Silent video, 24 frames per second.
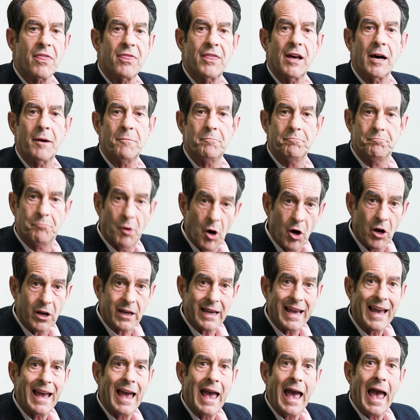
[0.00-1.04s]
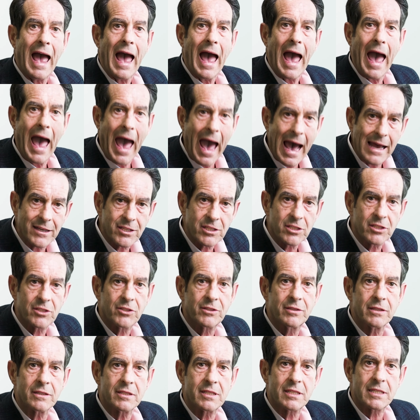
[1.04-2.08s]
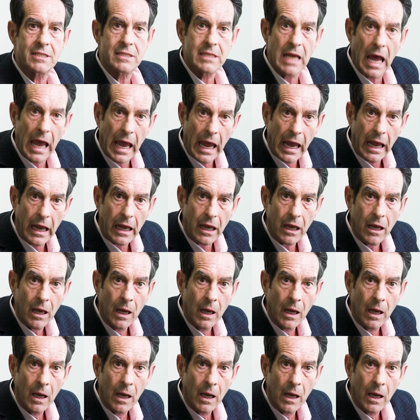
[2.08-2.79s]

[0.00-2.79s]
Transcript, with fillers: the book has to say,